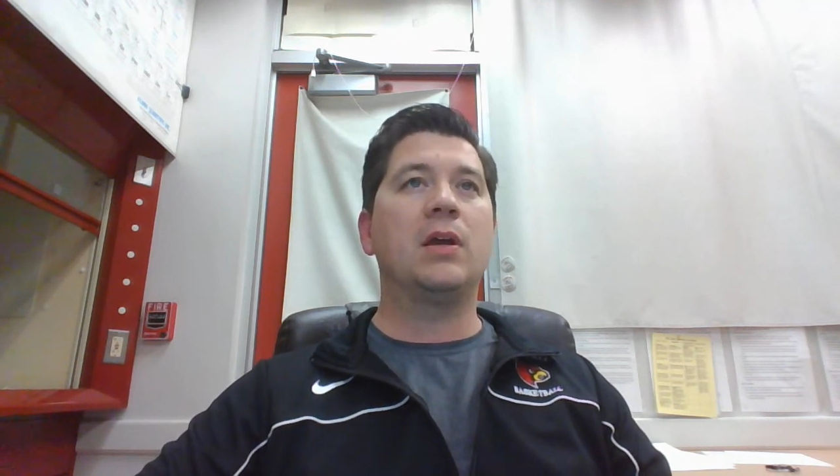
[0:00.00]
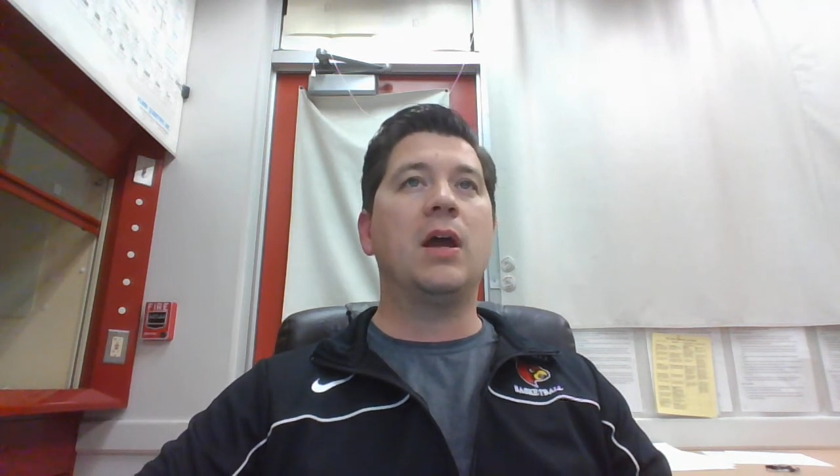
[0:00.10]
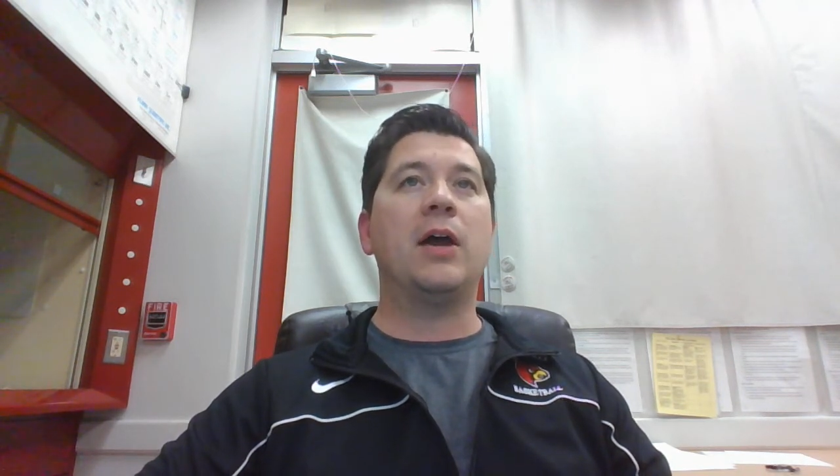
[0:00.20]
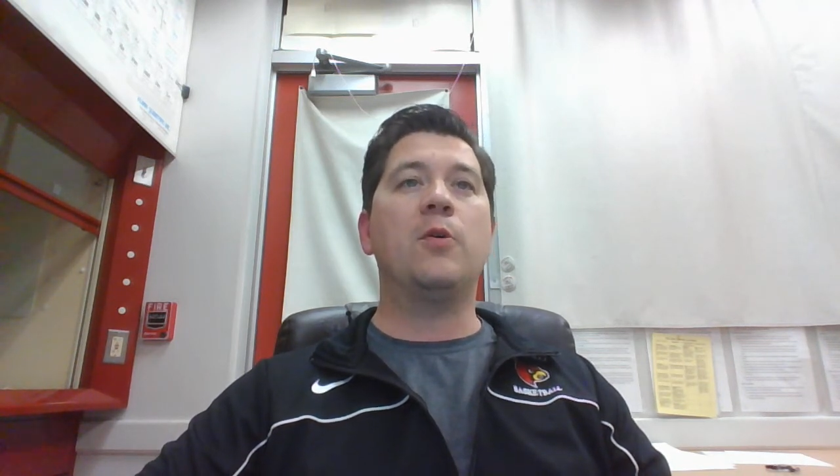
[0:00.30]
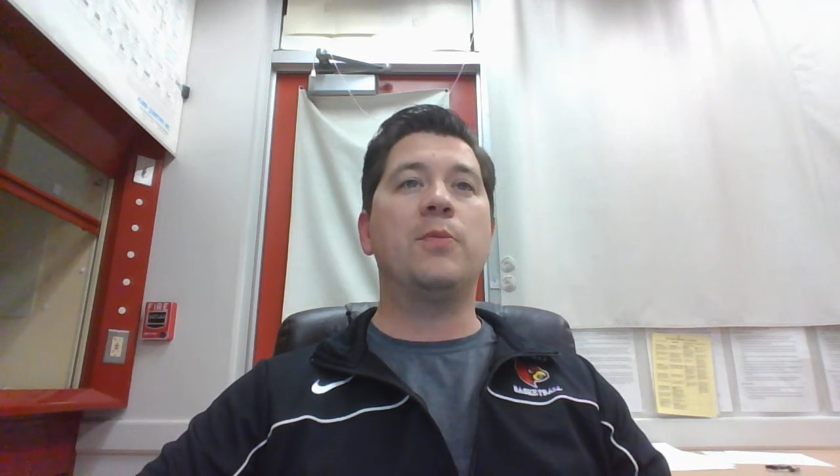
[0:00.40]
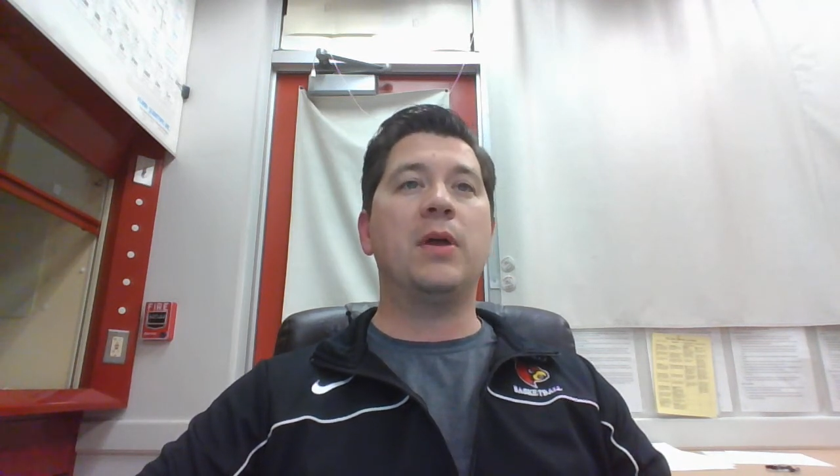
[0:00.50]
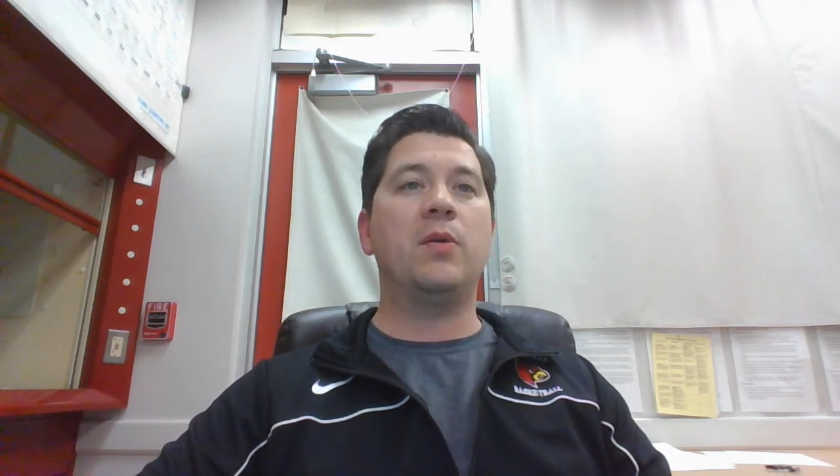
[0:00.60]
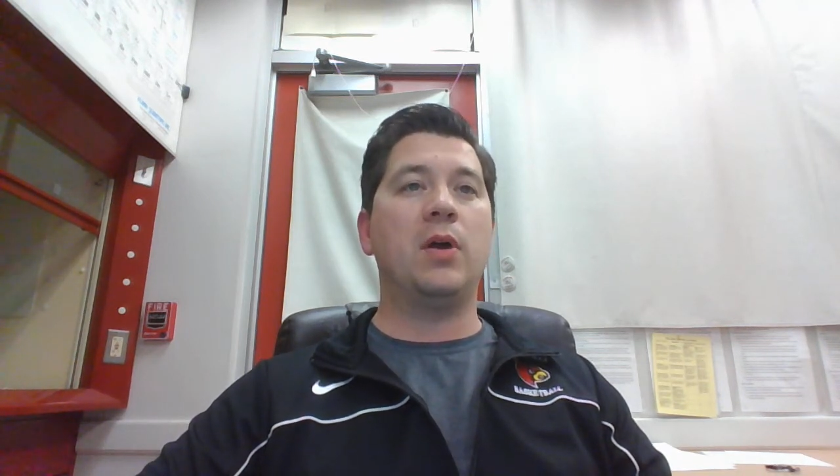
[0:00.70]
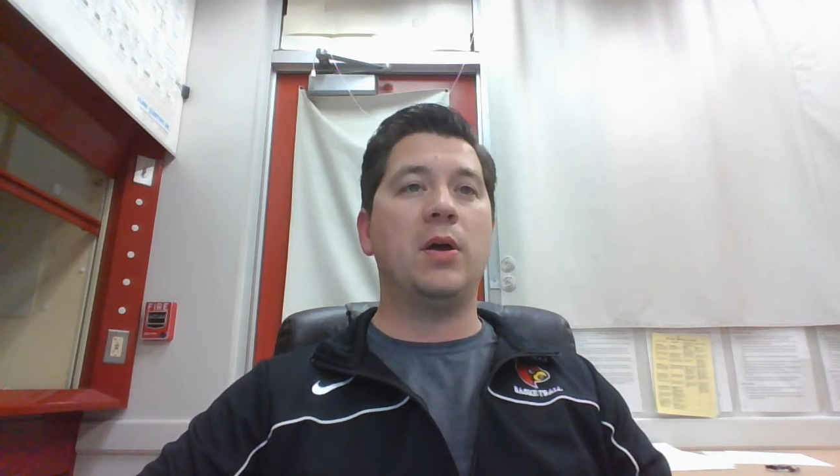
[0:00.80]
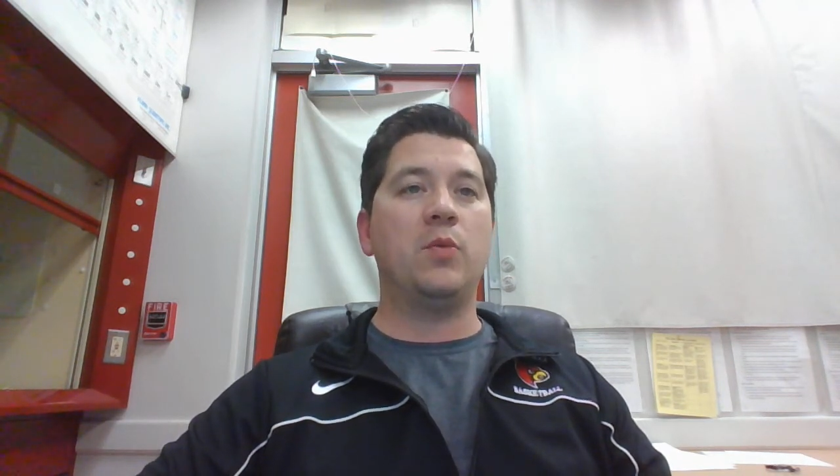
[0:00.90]
I hope
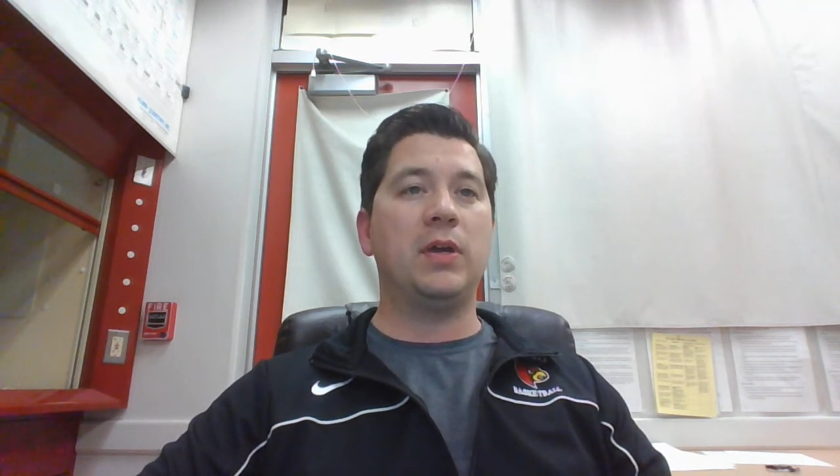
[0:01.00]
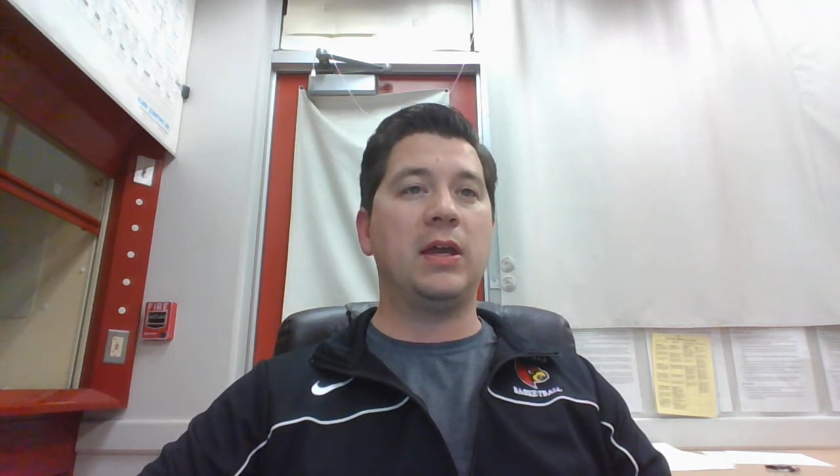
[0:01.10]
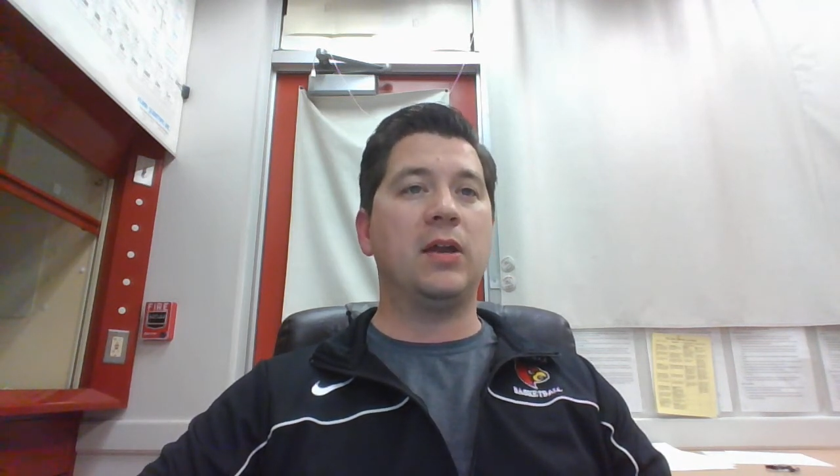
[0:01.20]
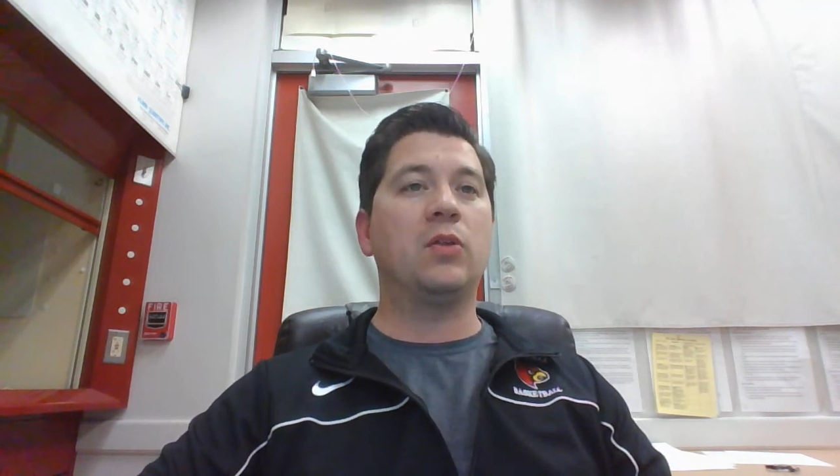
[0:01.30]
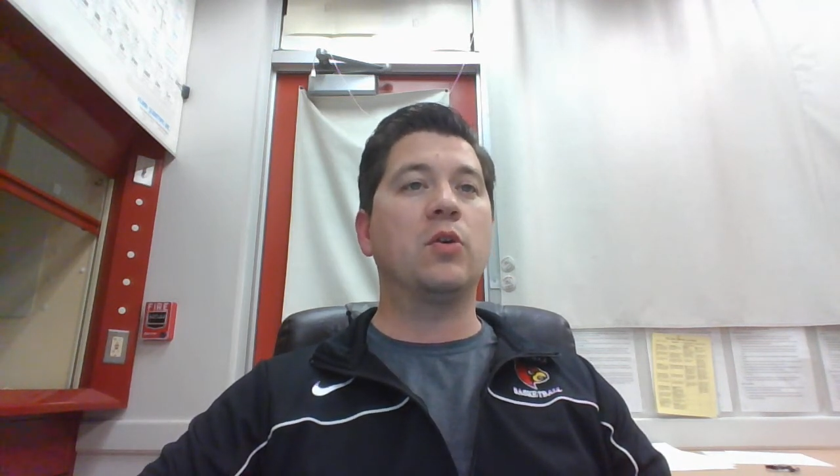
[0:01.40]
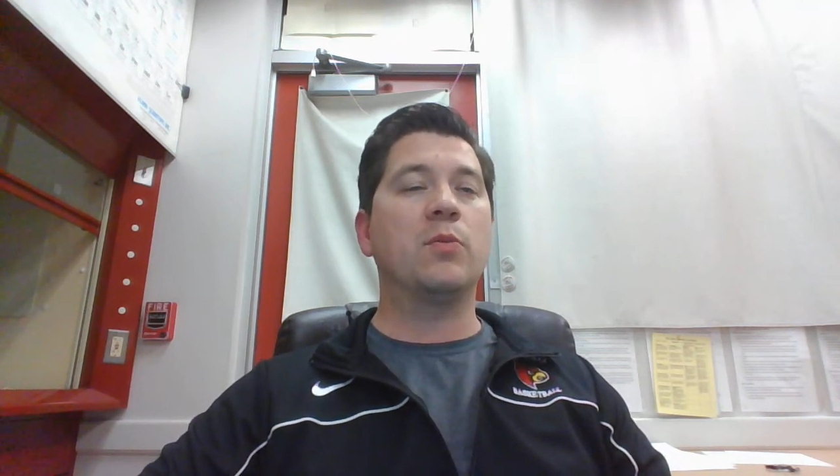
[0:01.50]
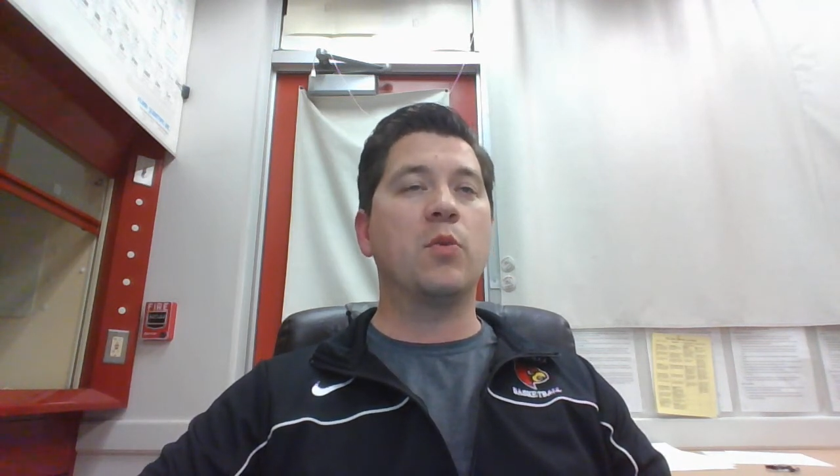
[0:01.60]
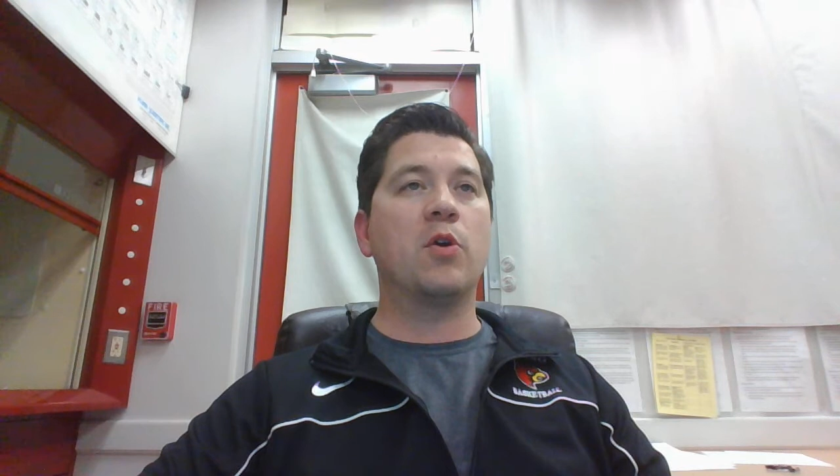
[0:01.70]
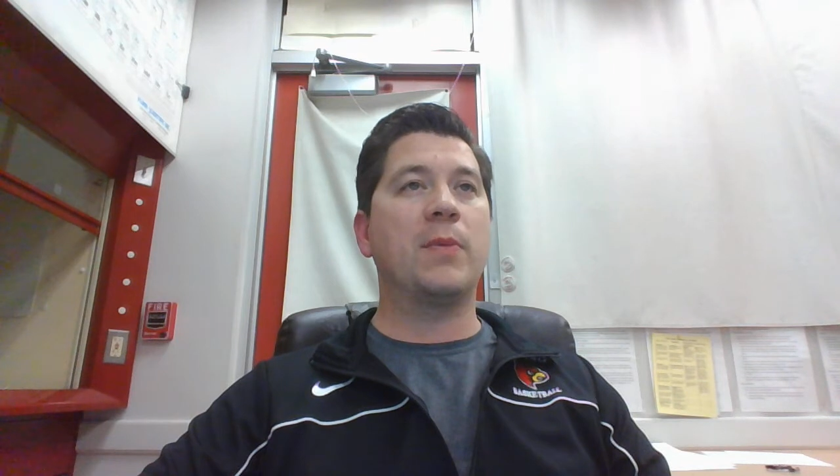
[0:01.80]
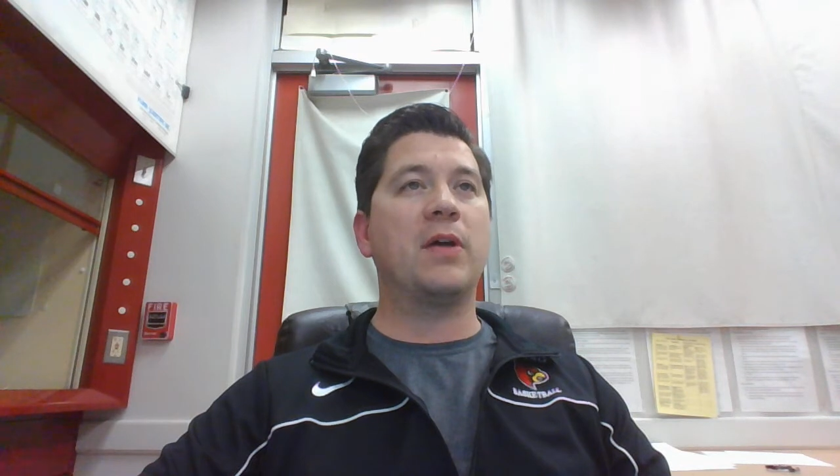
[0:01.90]
that we can learn
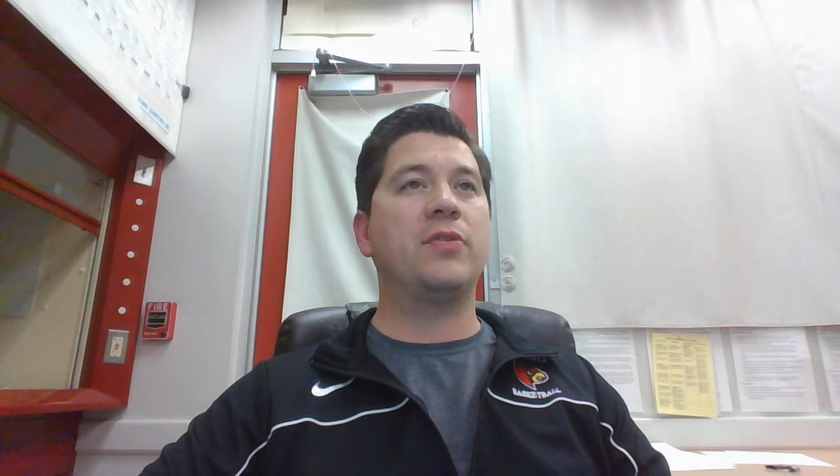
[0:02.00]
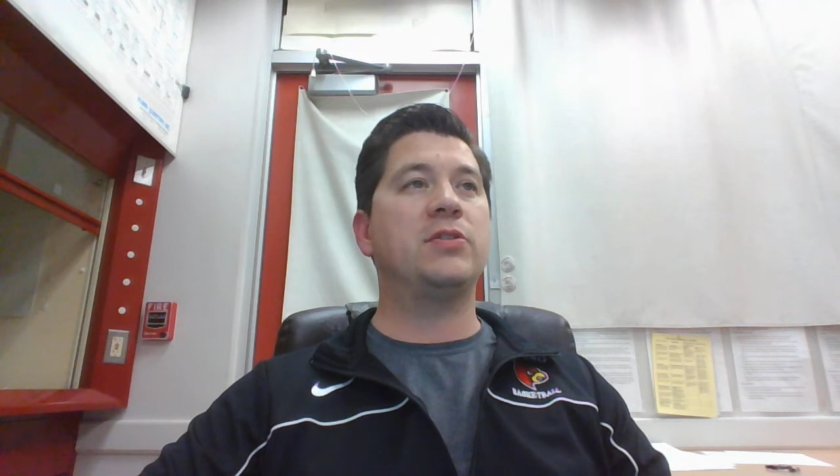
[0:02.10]
more about